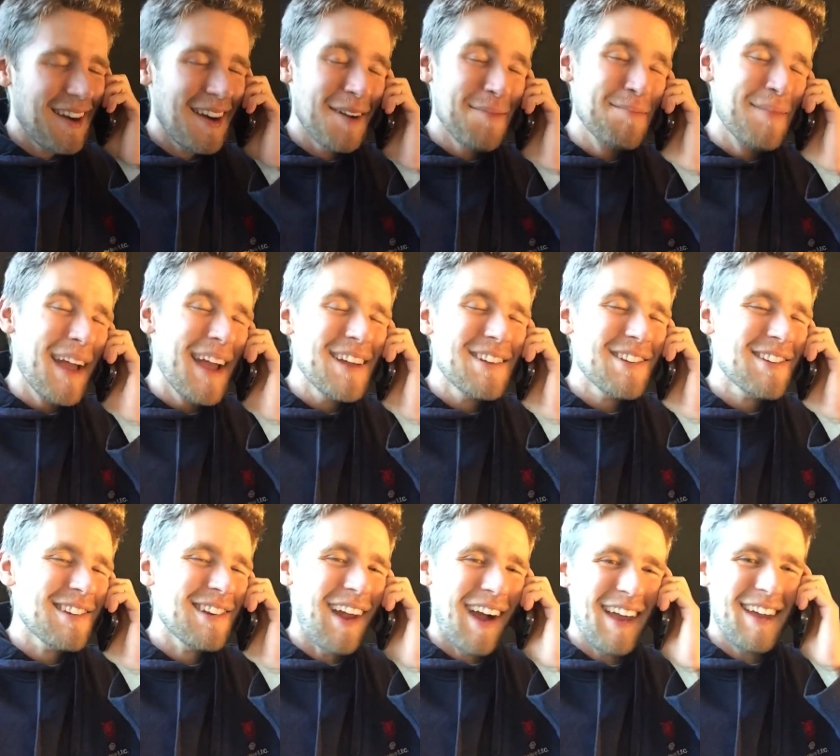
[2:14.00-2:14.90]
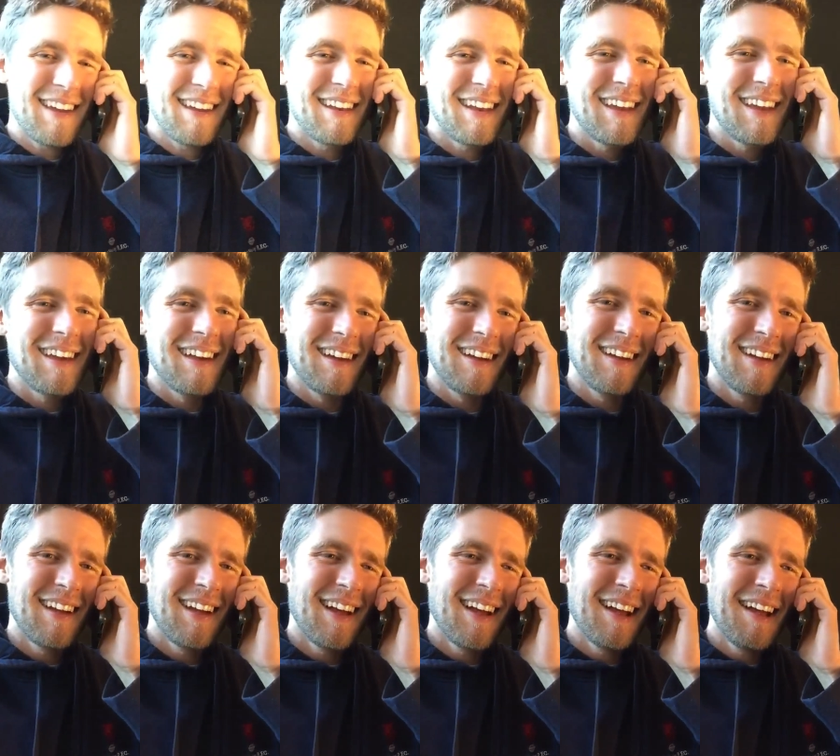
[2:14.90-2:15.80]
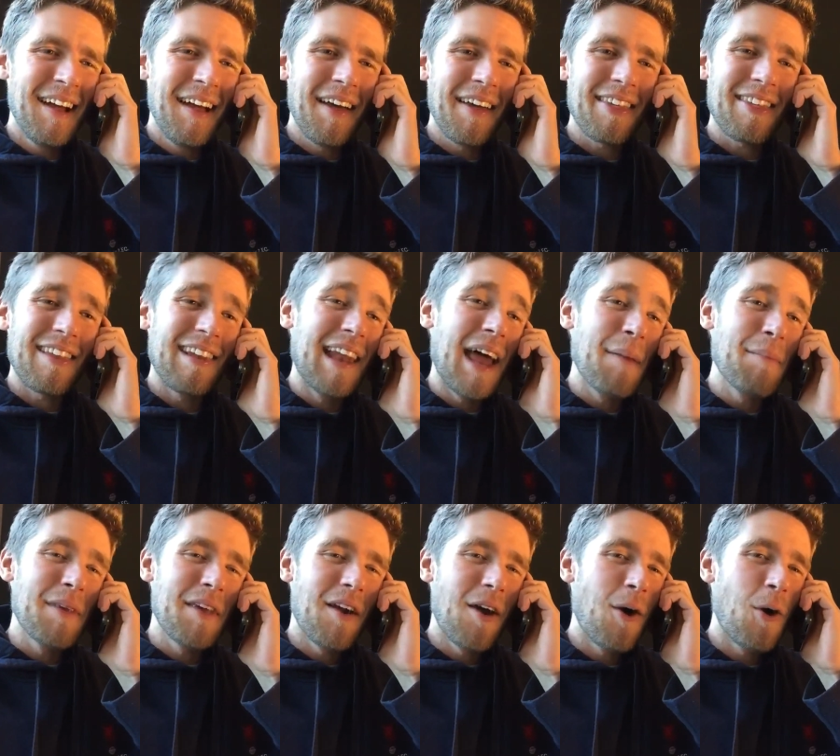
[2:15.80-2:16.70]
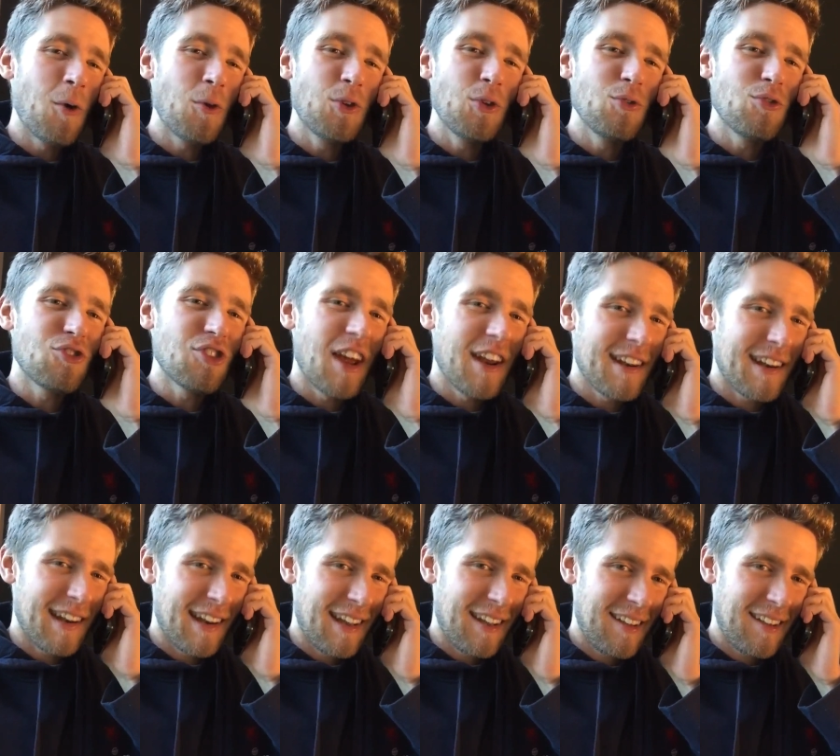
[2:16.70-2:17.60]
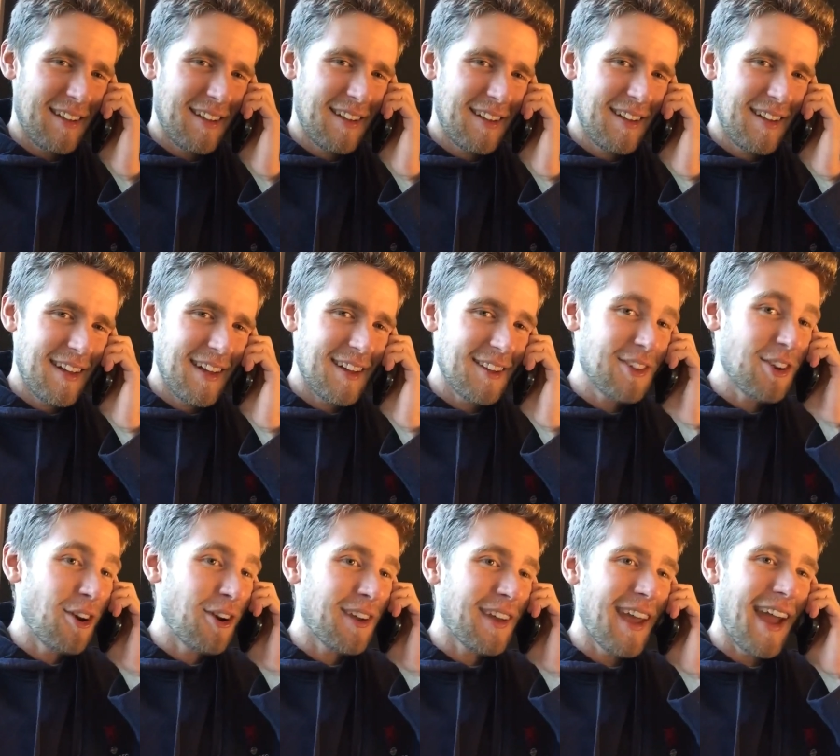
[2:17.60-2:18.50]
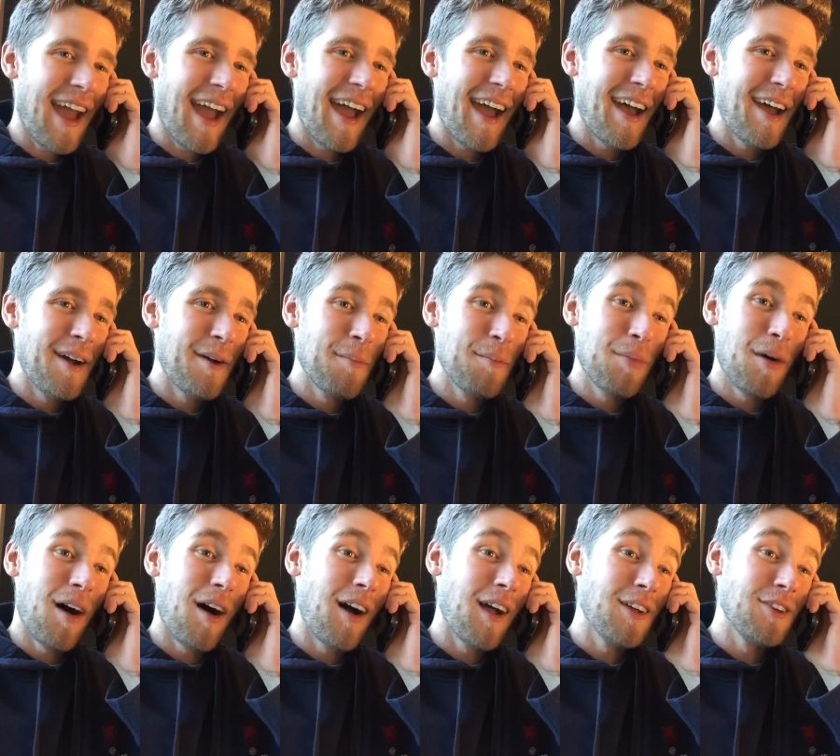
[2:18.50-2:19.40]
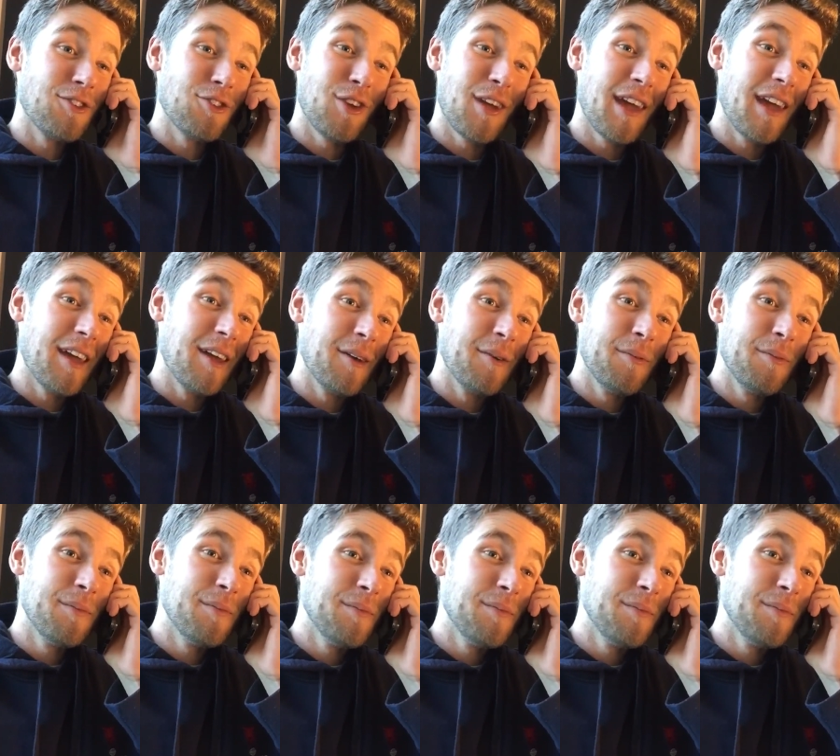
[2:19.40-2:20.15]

I may just like it here. So let me hold you gently and tuck your hair behind your ear.